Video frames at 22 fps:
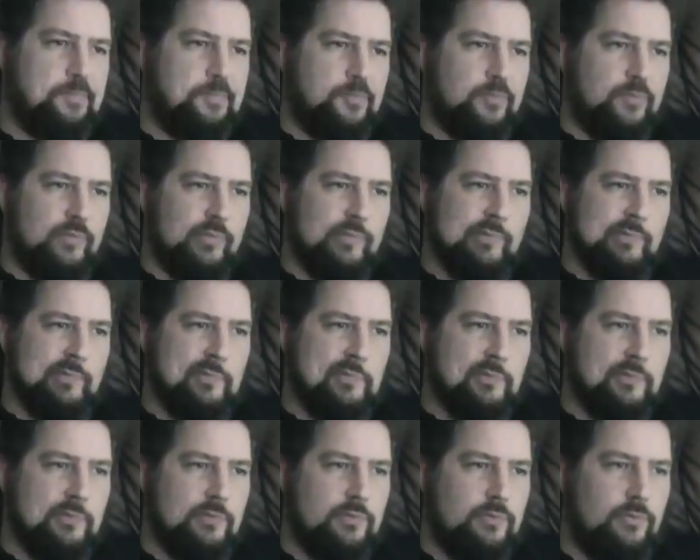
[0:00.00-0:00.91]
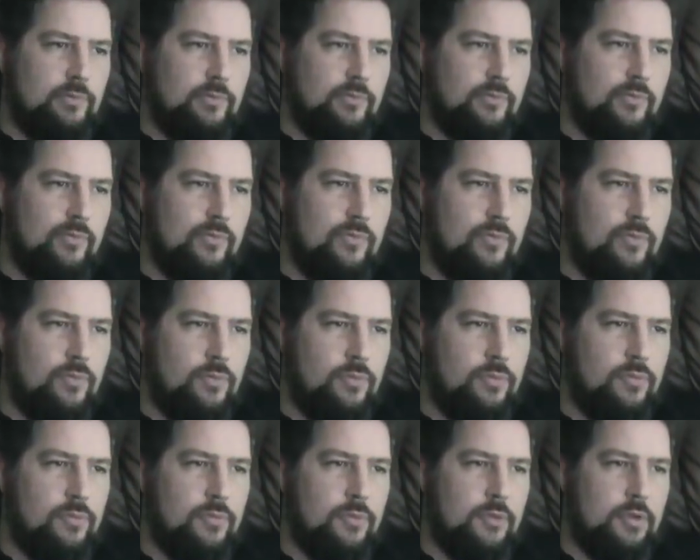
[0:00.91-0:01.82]

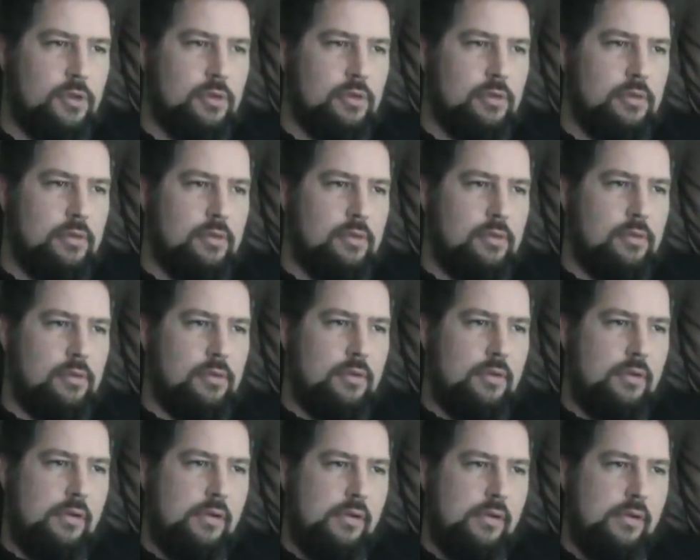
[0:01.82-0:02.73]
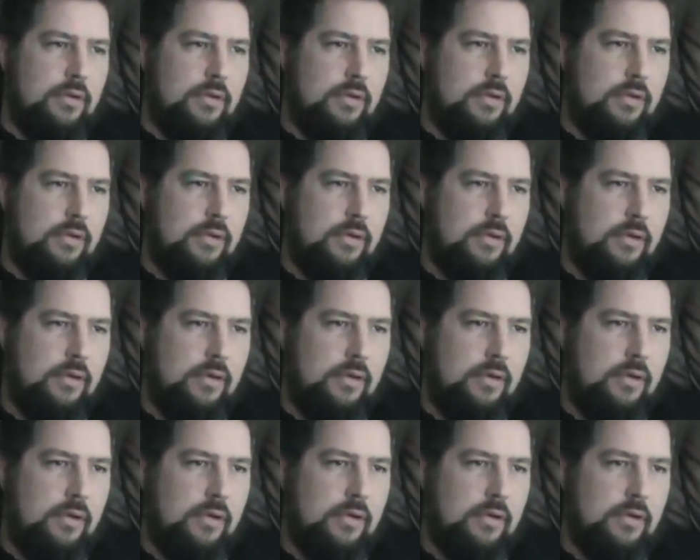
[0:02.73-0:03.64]

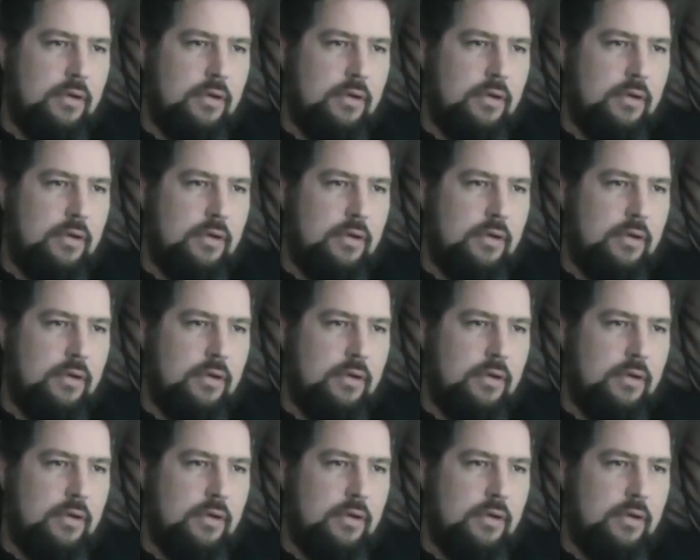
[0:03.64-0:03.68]
(silence)